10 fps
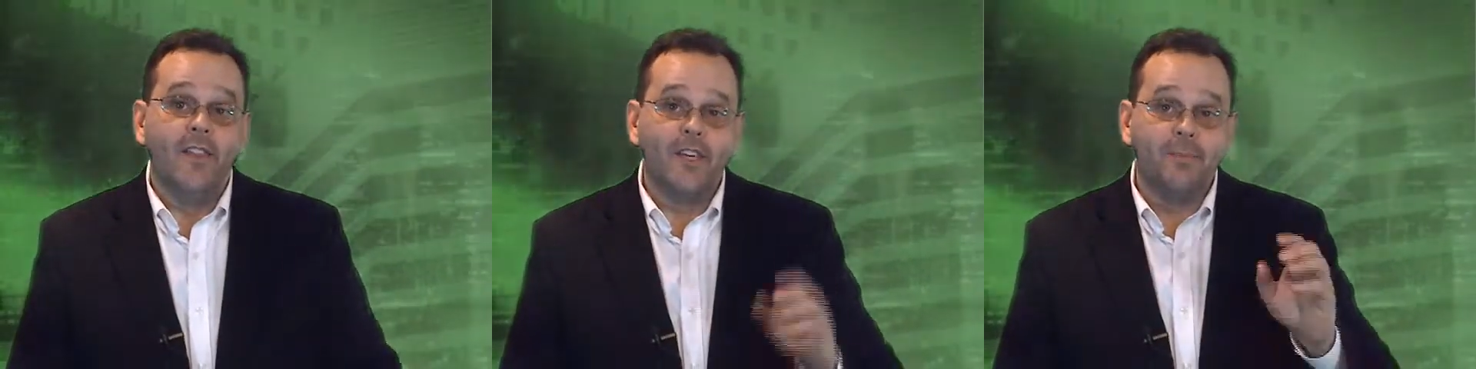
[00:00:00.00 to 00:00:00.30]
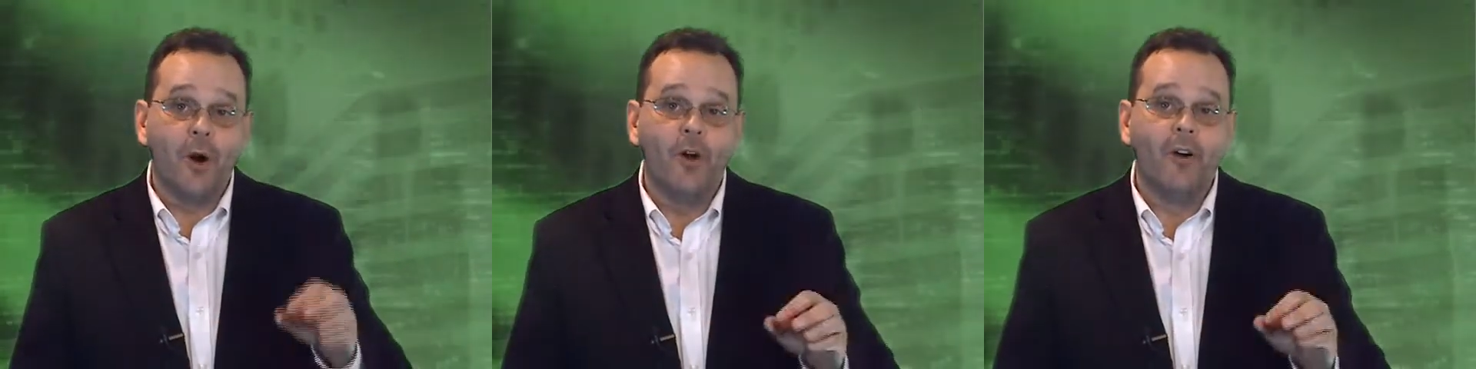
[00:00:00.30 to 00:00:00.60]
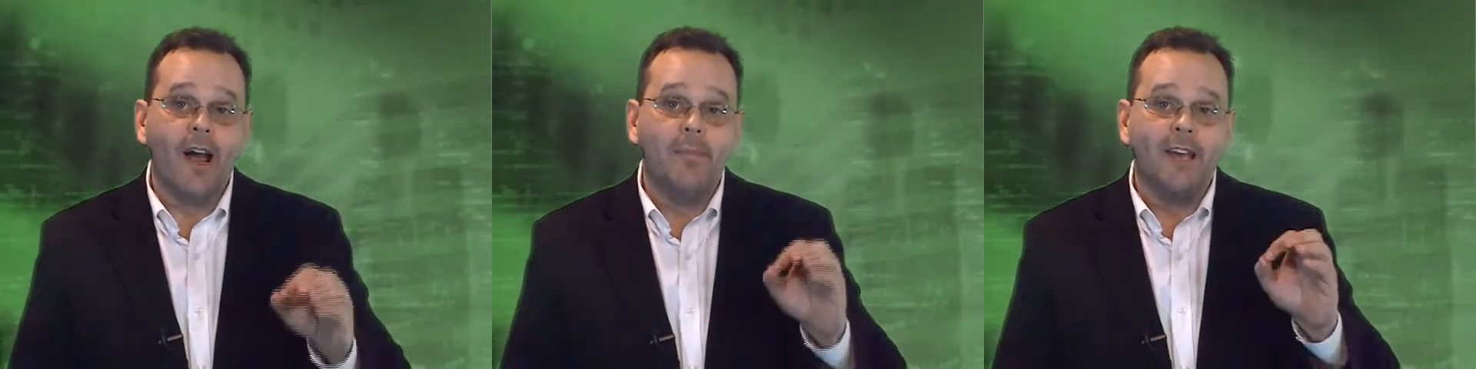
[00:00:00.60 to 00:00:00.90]
This
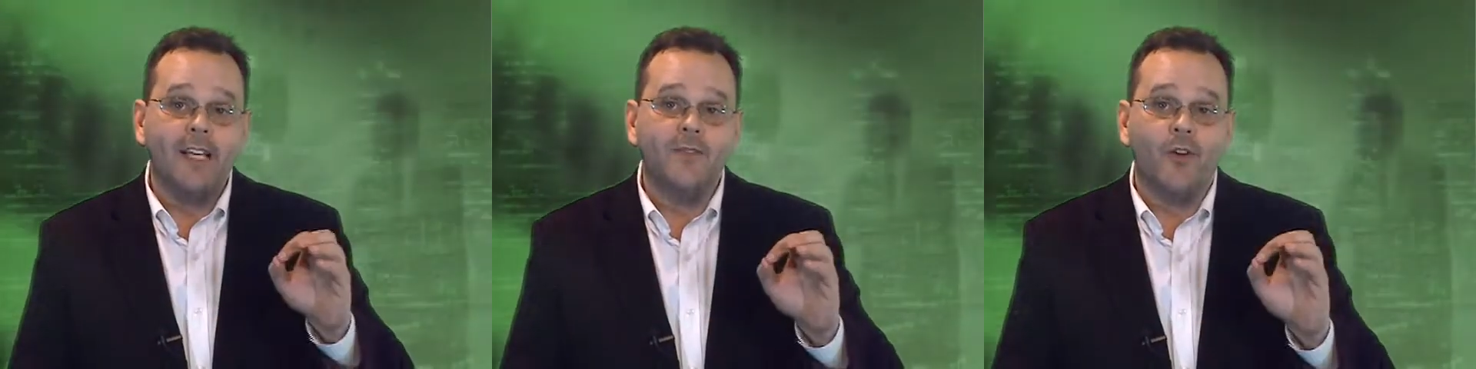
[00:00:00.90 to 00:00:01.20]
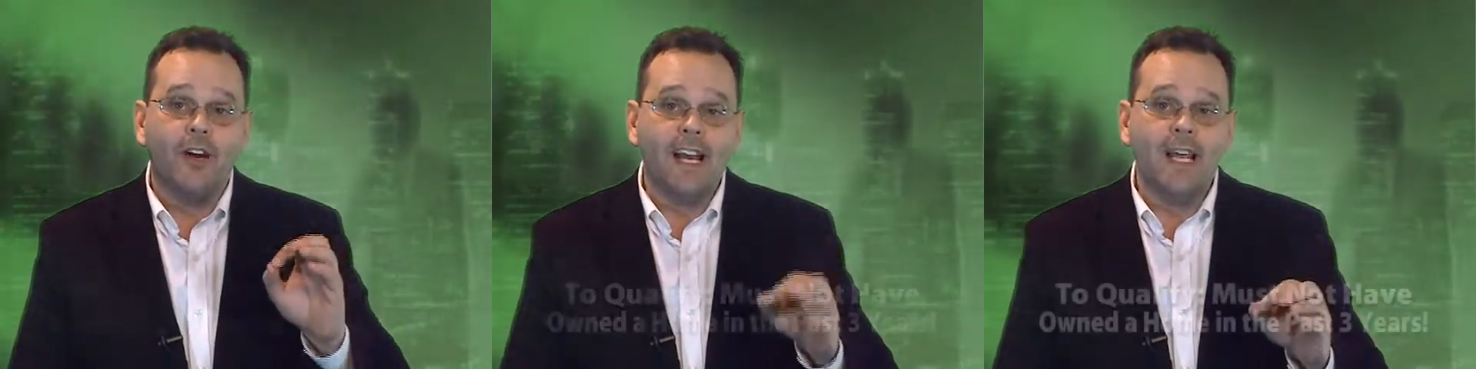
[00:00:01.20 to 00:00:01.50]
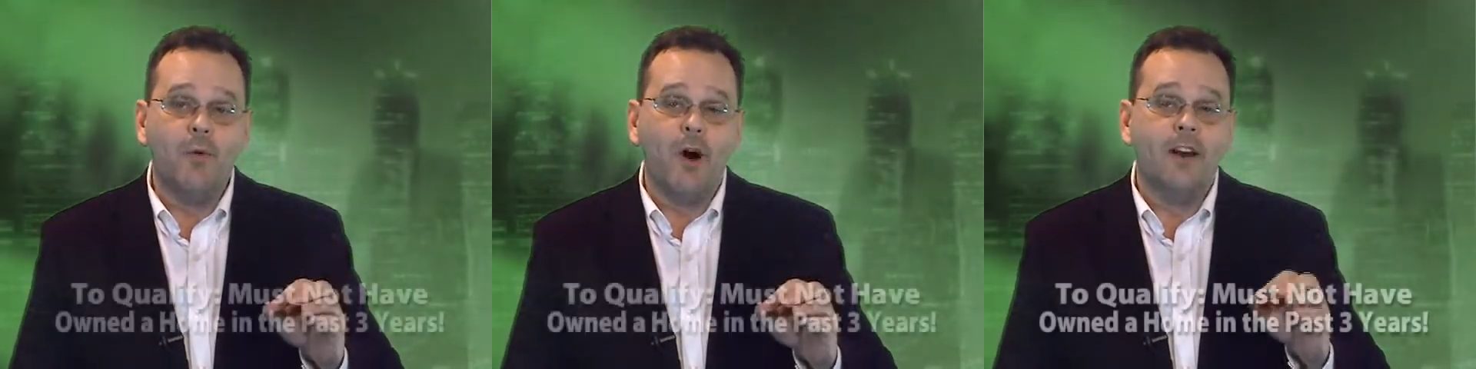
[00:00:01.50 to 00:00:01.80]
program is for
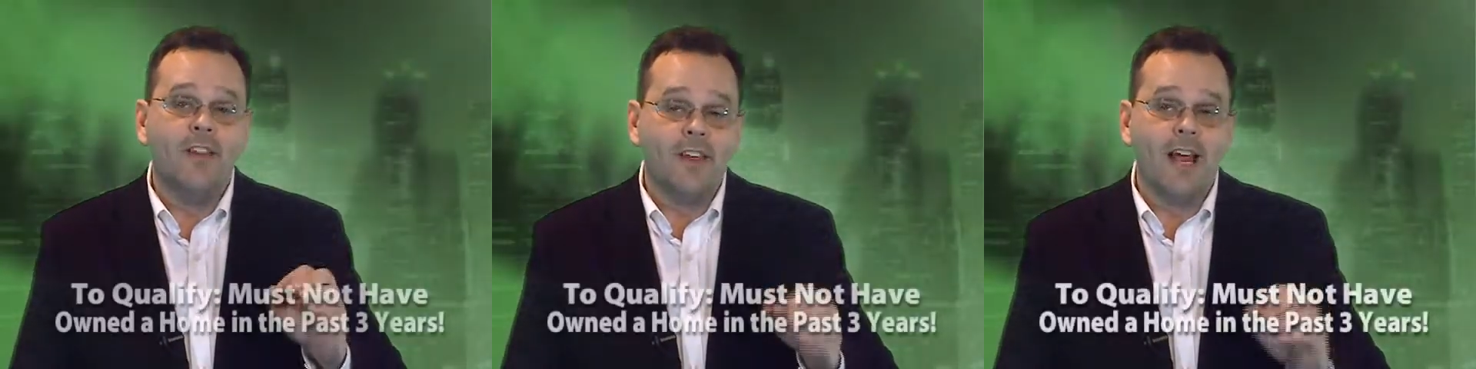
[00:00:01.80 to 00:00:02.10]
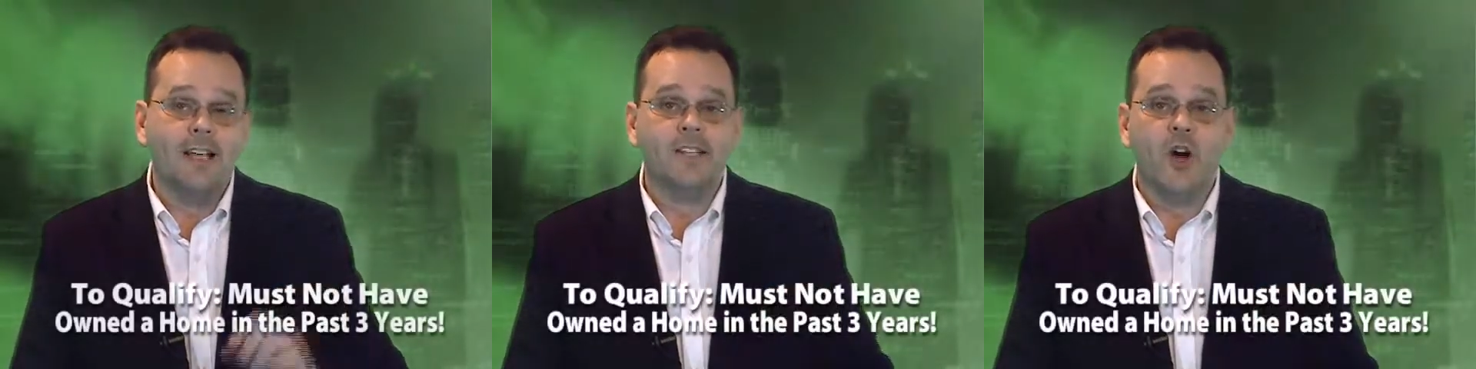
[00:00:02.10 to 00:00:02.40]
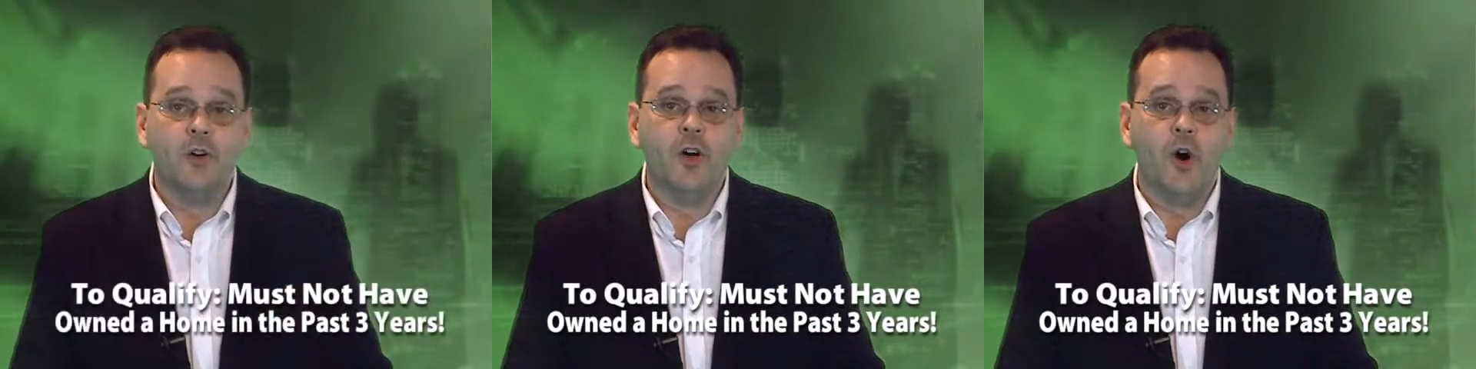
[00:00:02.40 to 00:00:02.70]
anyone that
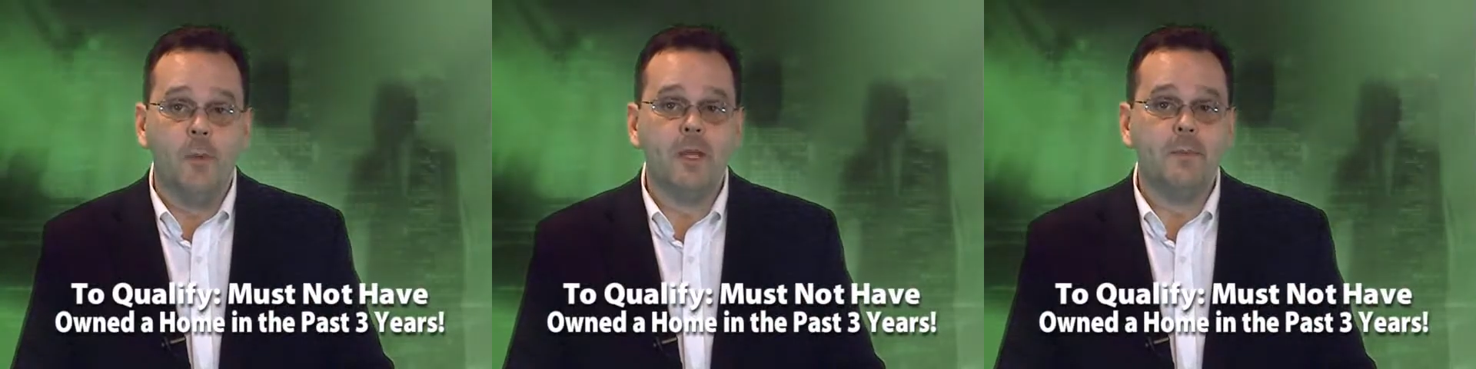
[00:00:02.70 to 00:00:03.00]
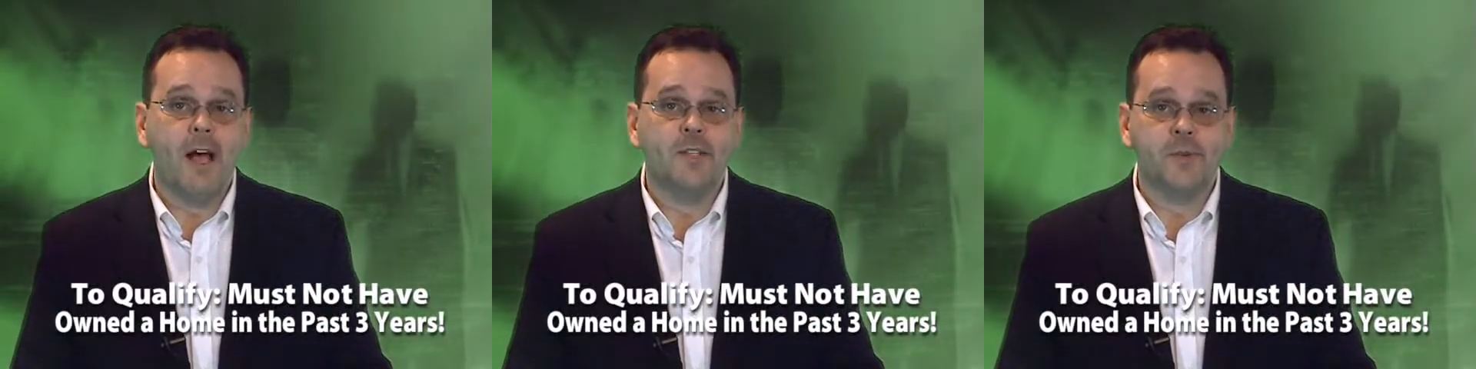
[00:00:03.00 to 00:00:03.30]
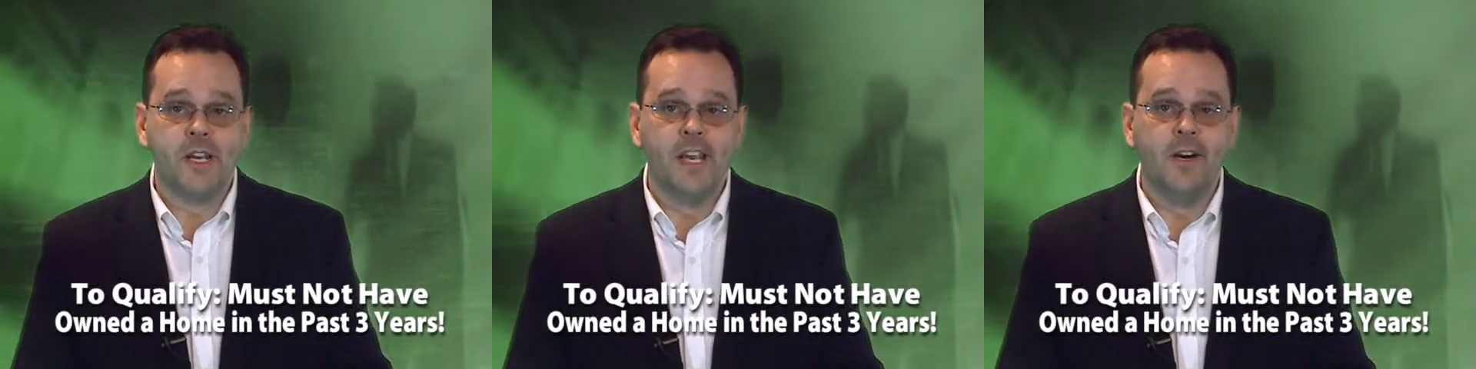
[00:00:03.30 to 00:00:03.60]
hasn't owned a home in the
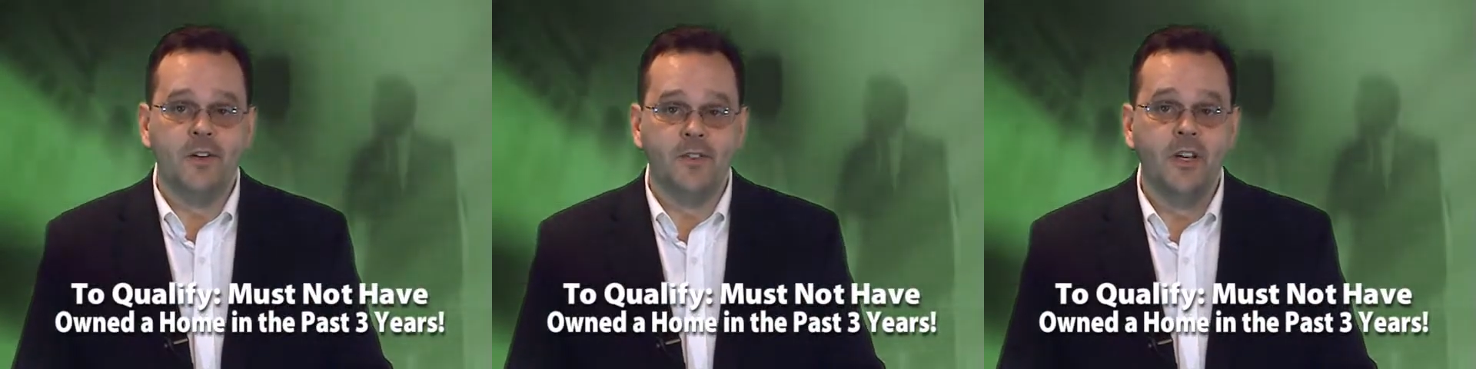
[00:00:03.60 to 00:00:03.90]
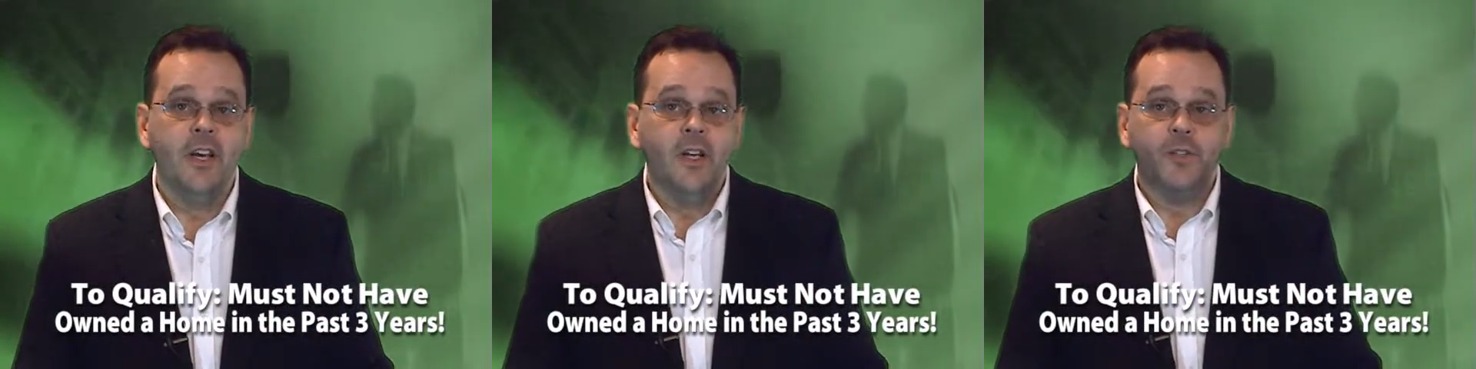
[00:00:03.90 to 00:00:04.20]
past 3 years.